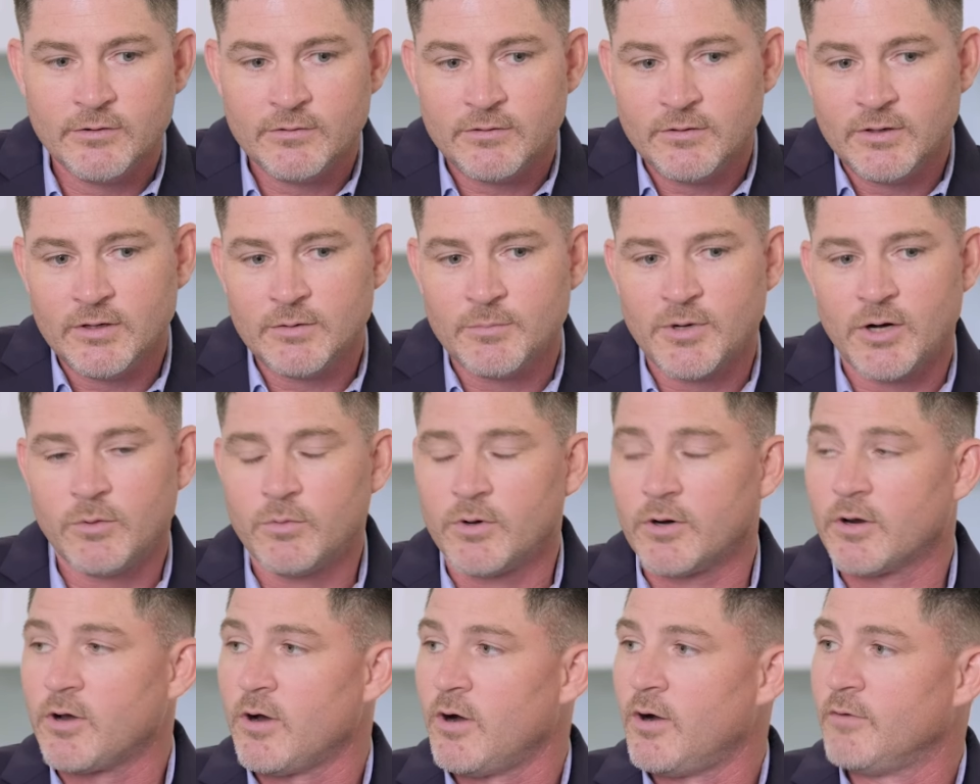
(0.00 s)
you think about
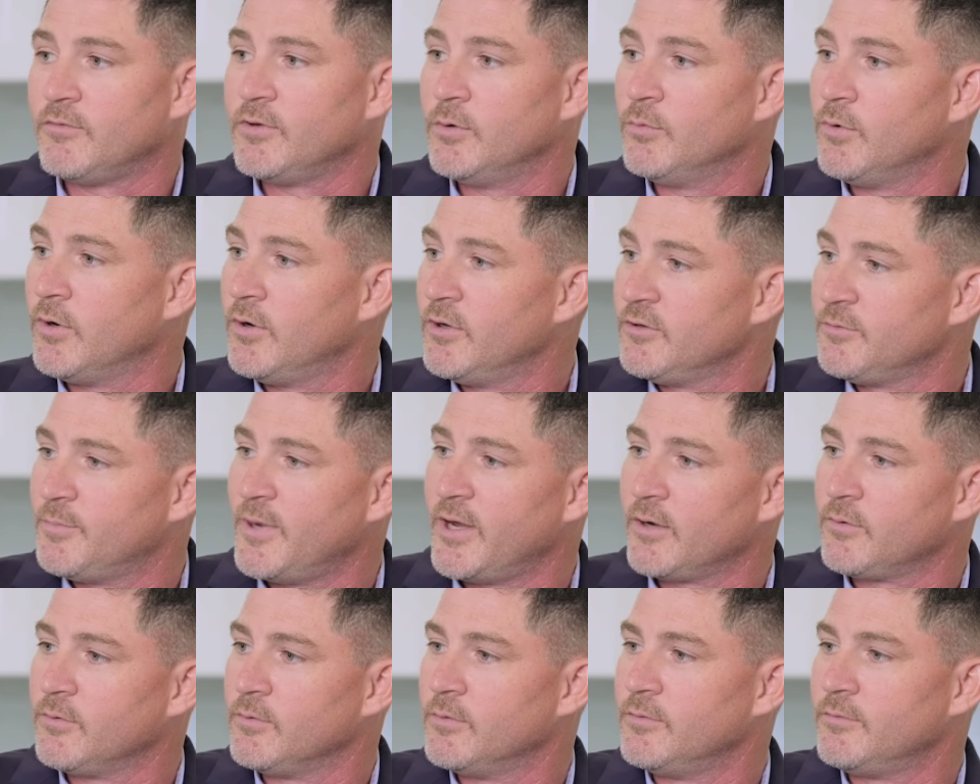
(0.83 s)
where coffee was
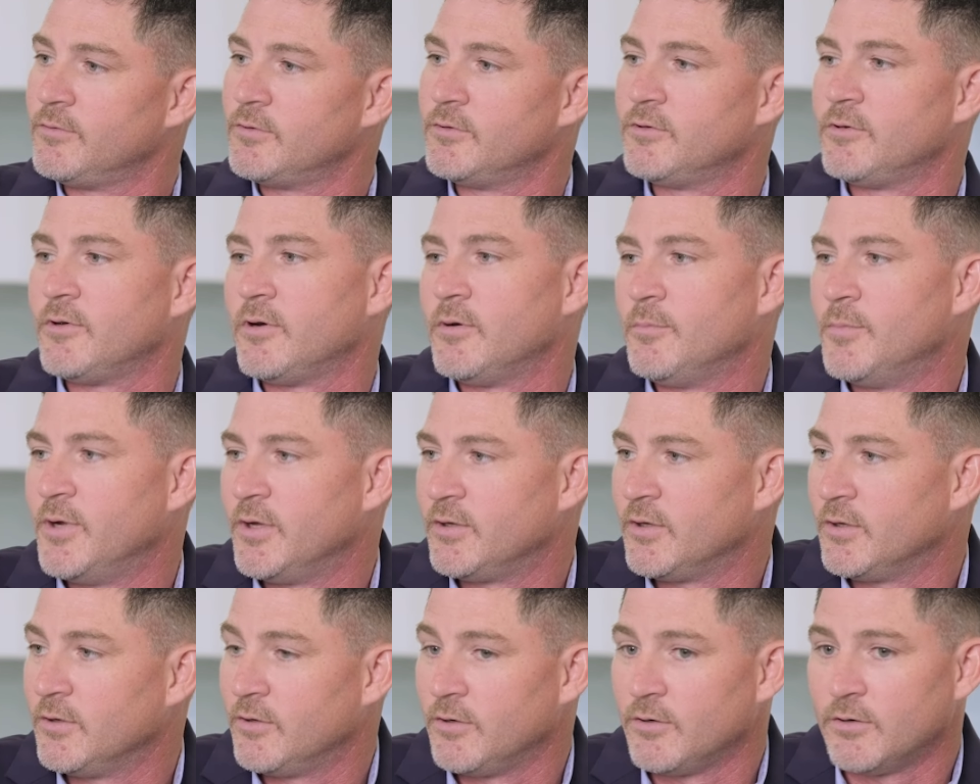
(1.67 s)
back when we first started
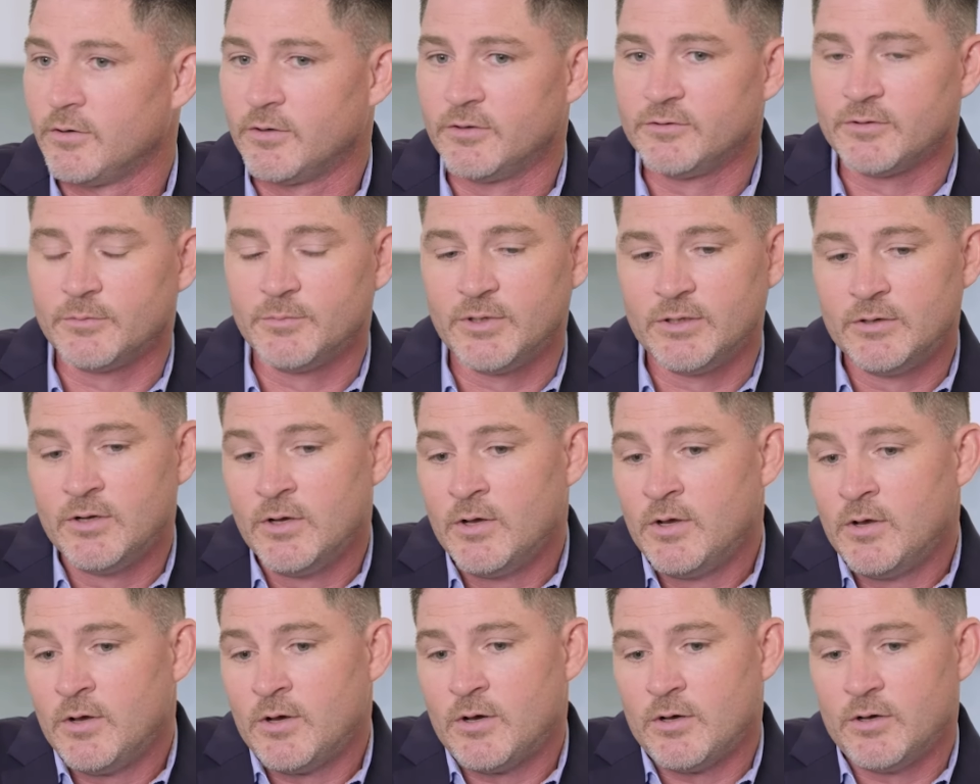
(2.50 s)
making Keurigs. I mean,
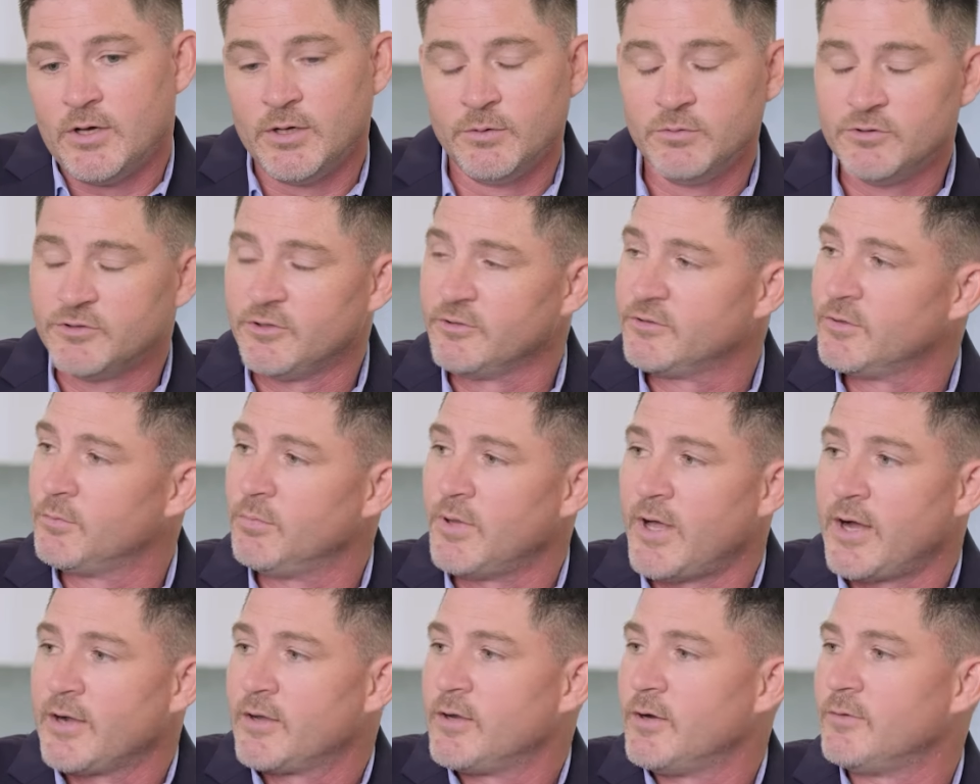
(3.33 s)
it was just a
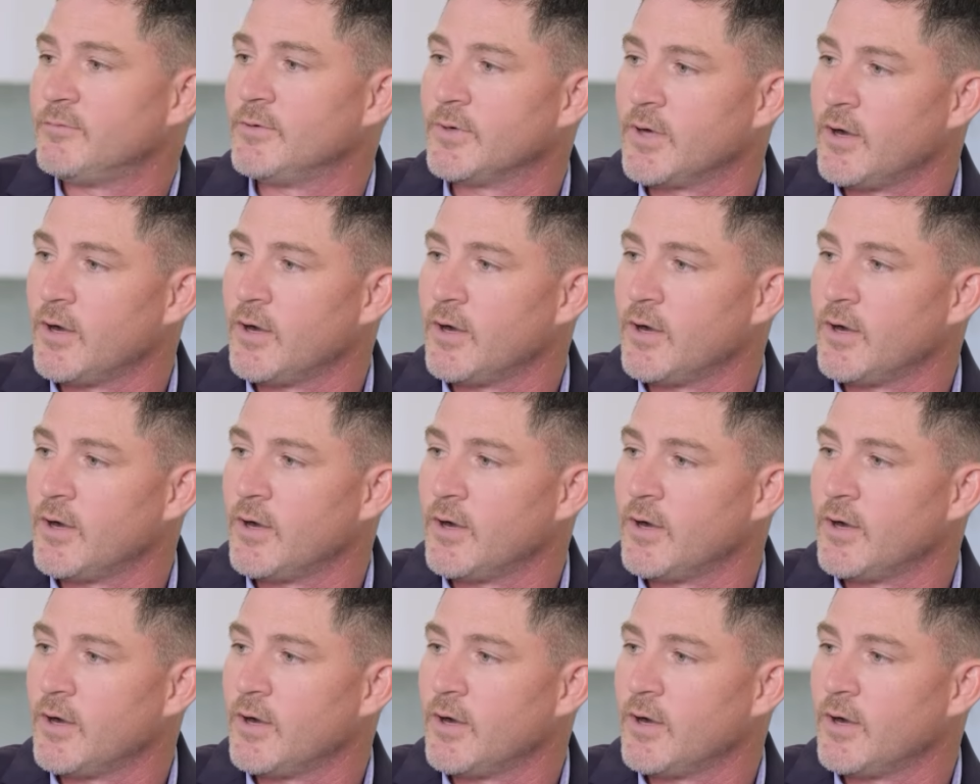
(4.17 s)
black cup of